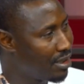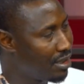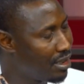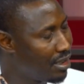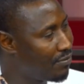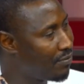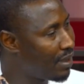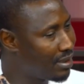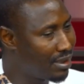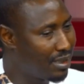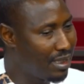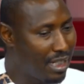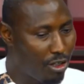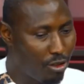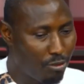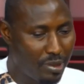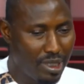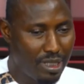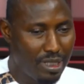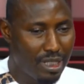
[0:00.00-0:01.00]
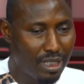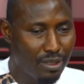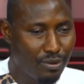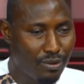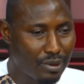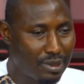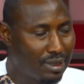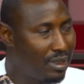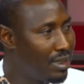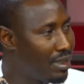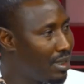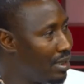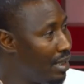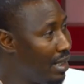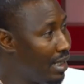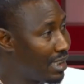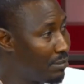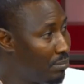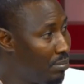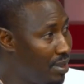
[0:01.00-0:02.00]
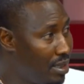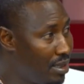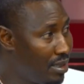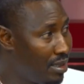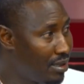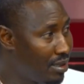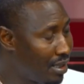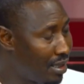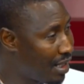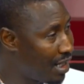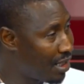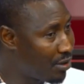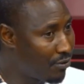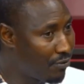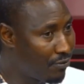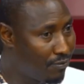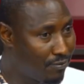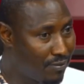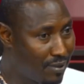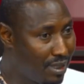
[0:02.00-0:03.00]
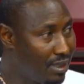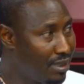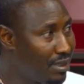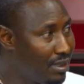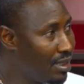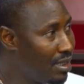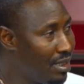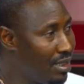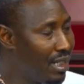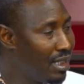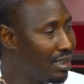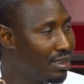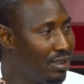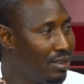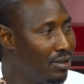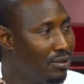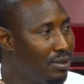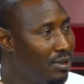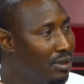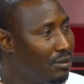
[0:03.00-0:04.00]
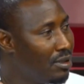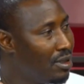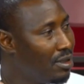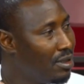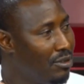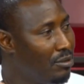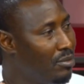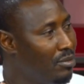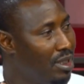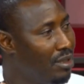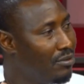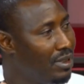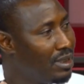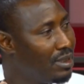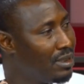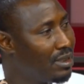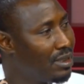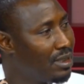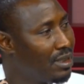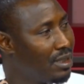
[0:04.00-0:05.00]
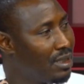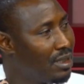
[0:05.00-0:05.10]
If I say I will be here to sit and explain the kind of things he does, you won't even believe it.